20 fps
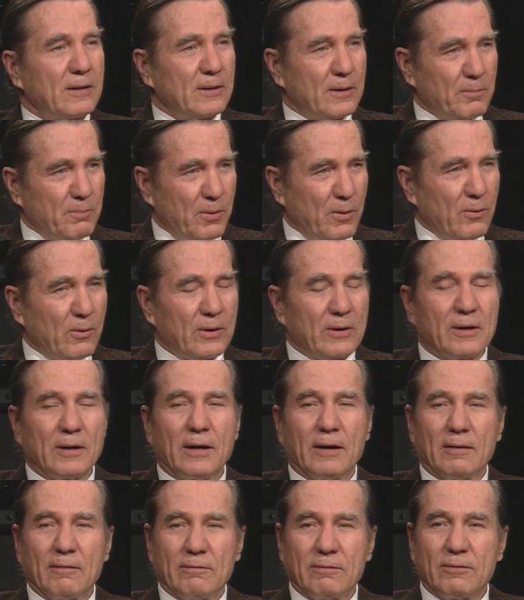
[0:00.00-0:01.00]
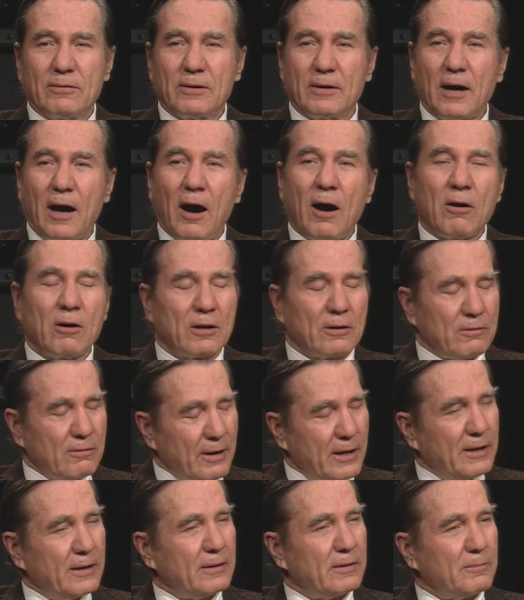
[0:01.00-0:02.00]
the poet of our
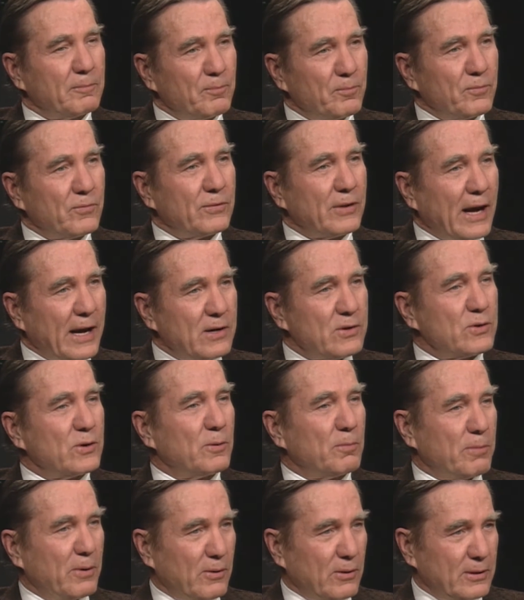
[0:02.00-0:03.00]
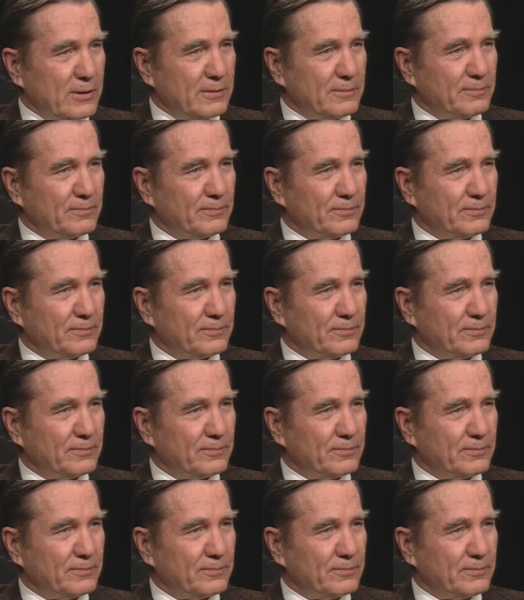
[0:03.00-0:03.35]
great national poet.